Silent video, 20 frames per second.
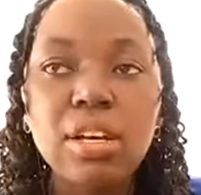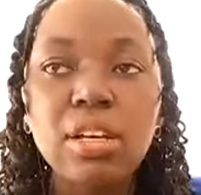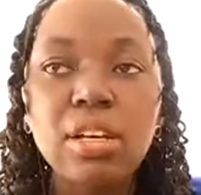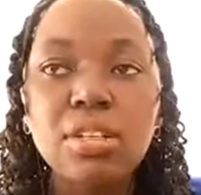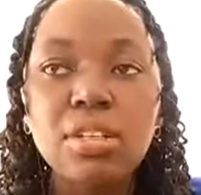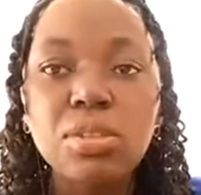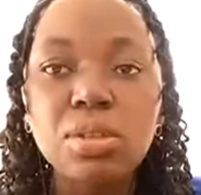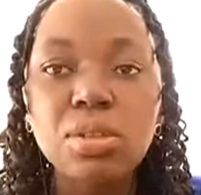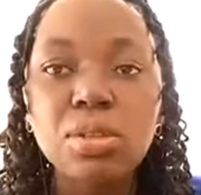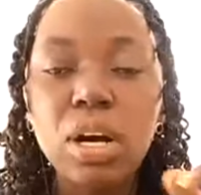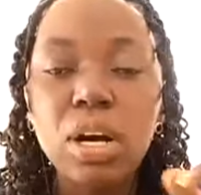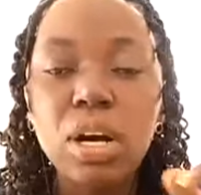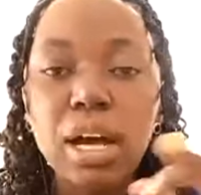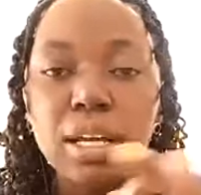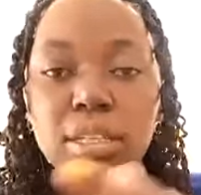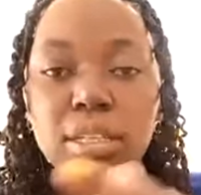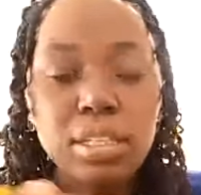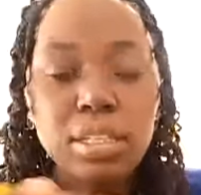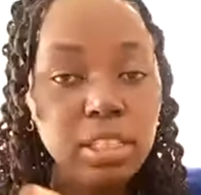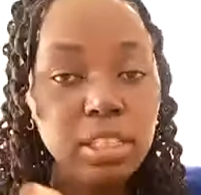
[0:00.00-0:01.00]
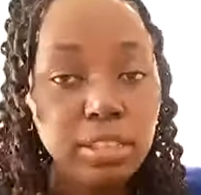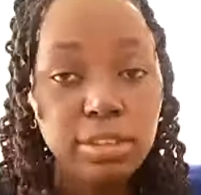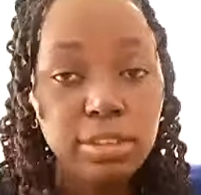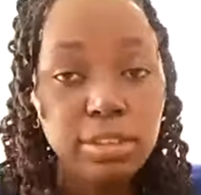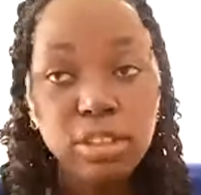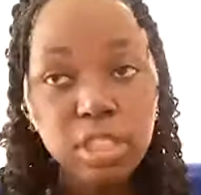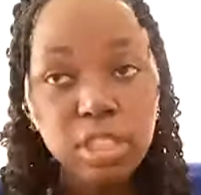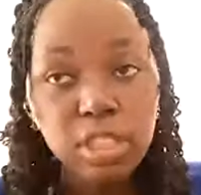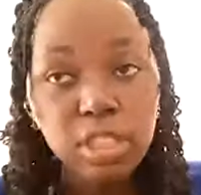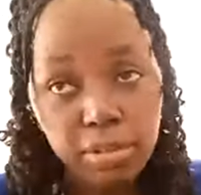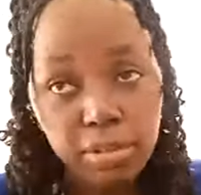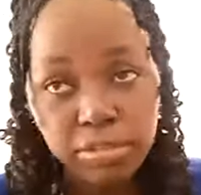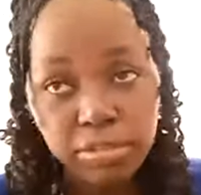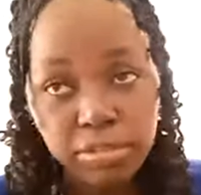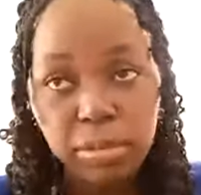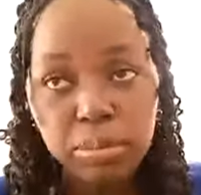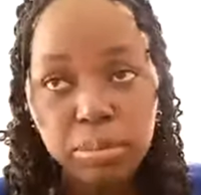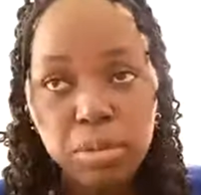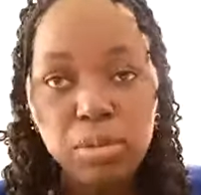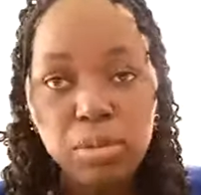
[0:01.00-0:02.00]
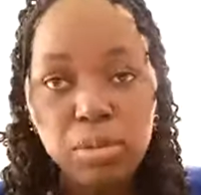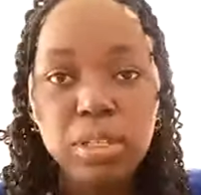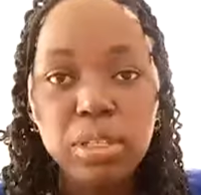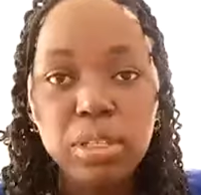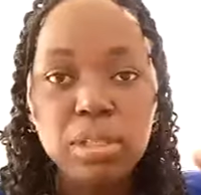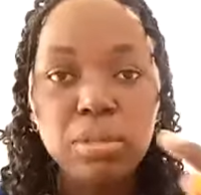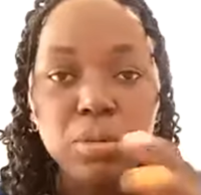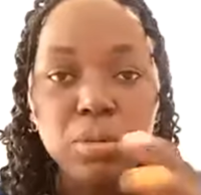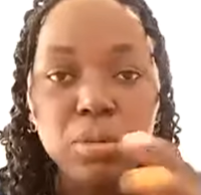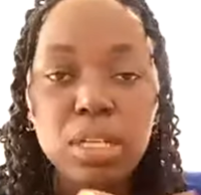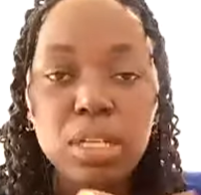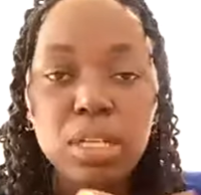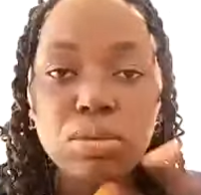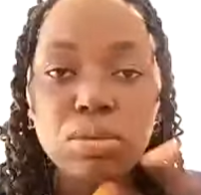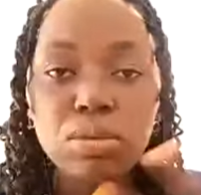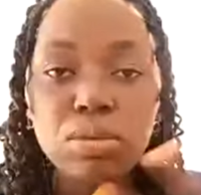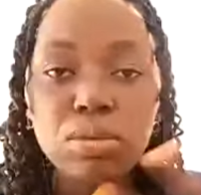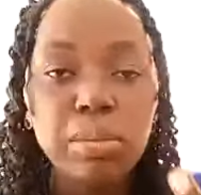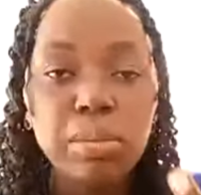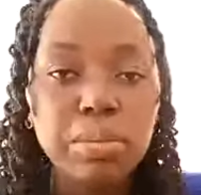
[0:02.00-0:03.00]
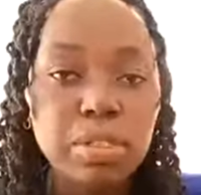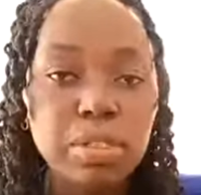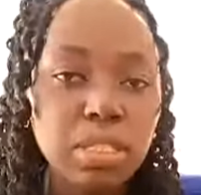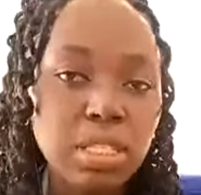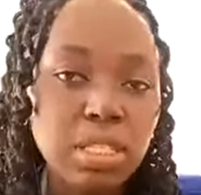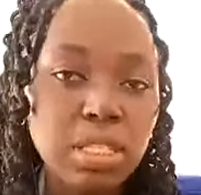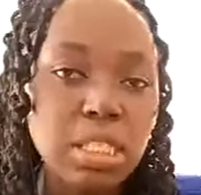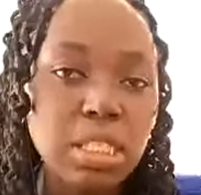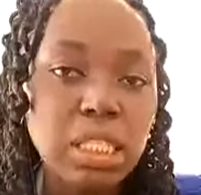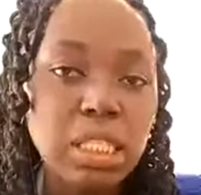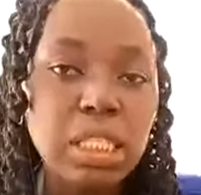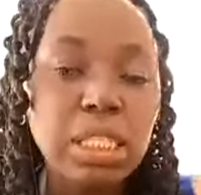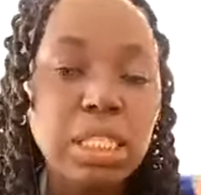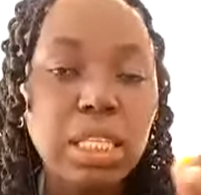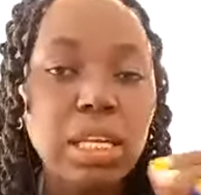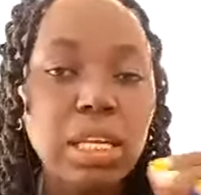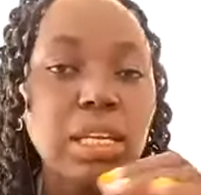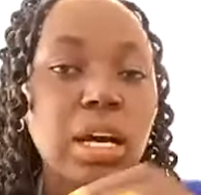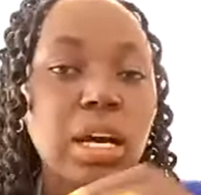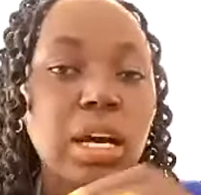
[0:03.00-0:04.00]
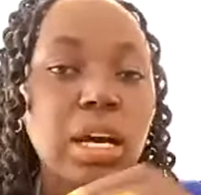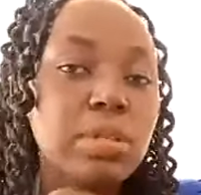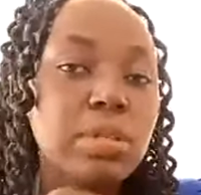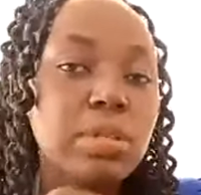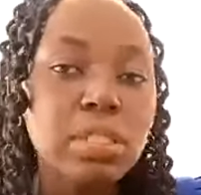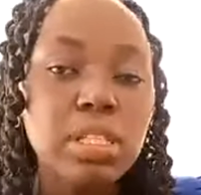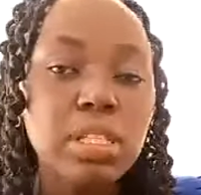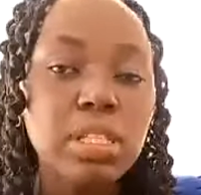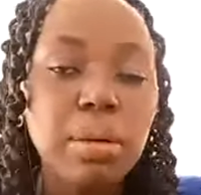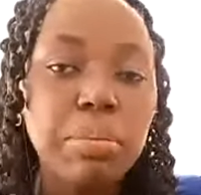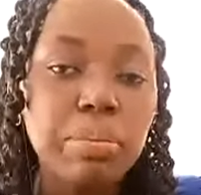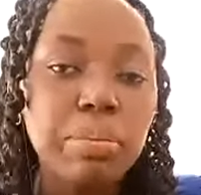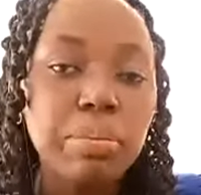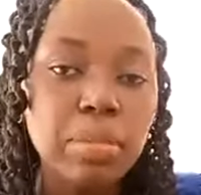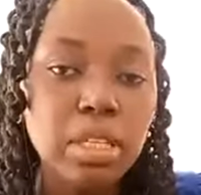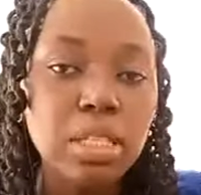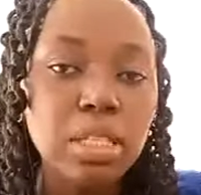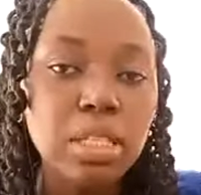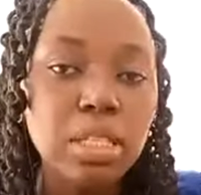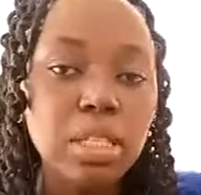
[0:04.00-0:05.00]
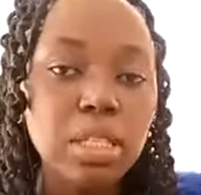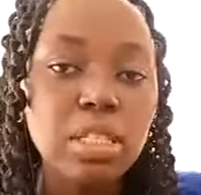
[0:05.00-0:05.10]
So until you're comfortable with what we are presenting, then I will submit